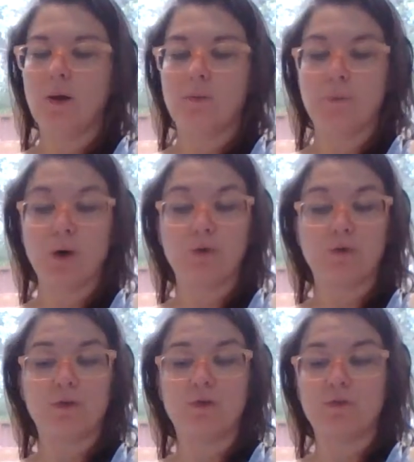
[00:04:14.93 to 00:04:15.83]

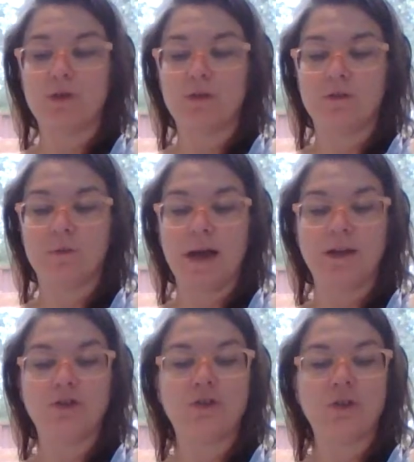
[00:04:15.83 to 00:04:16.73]
Boats were
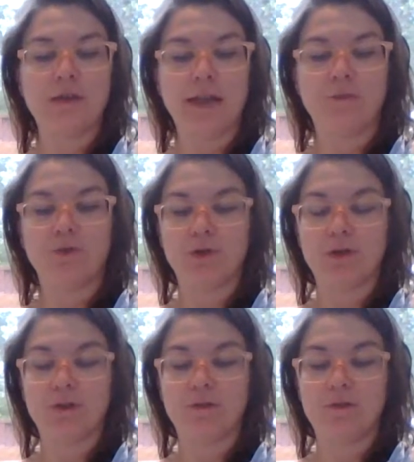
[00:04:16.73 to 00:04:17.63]
dispatched to
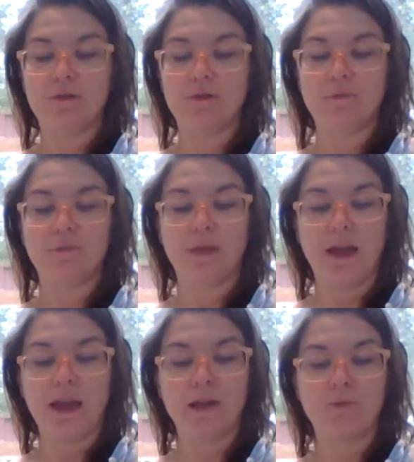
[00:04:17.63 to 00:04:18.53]
neighborhoods.
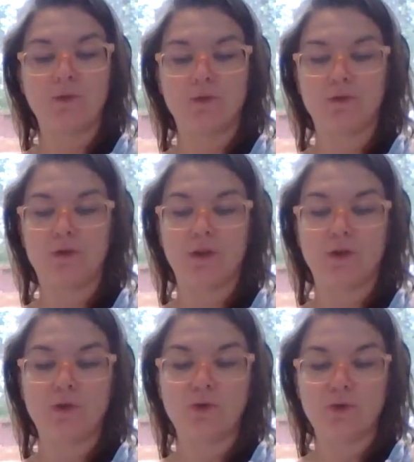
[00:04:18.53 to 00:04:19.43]
Animals and
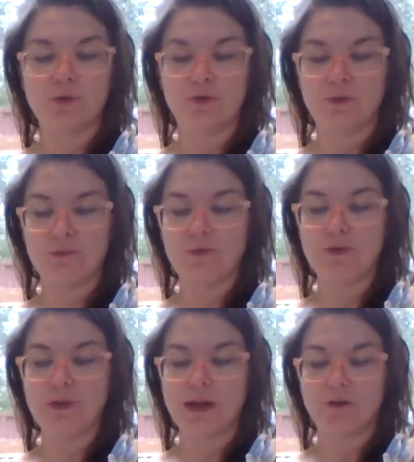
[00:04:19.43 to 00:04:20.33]
owners were
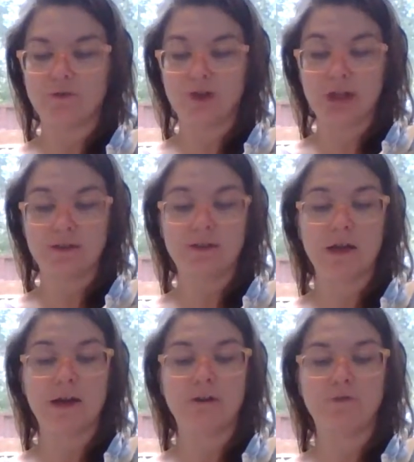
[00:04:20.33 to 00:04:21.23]
pulled out of
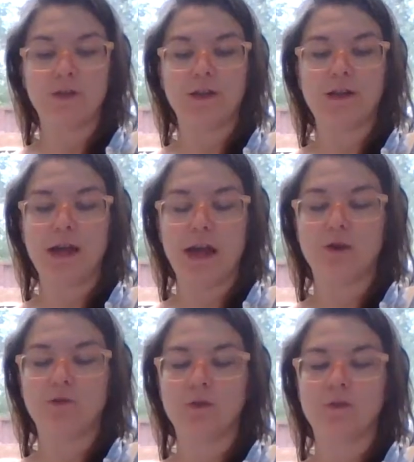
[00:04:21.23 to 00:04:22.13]
chest-high flooded
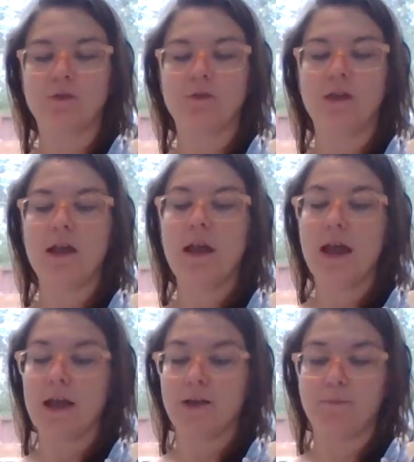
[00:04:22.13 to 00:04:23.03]
houses
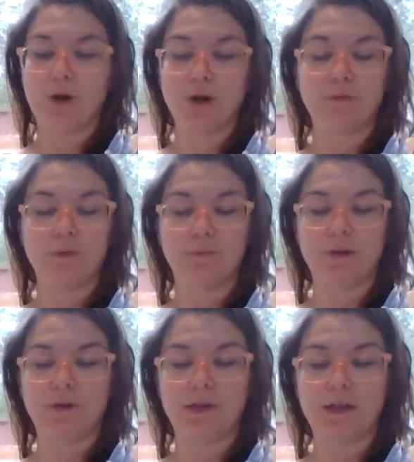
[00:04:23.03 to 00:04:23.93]
and apartment
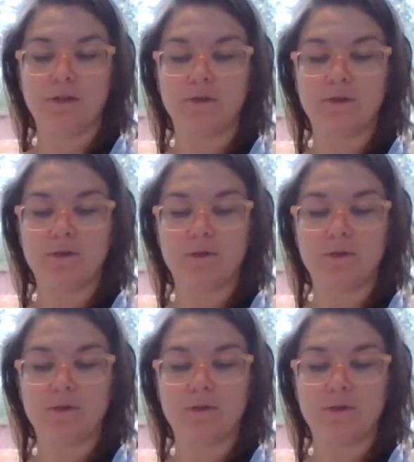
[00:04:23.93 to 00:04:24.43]
buildings.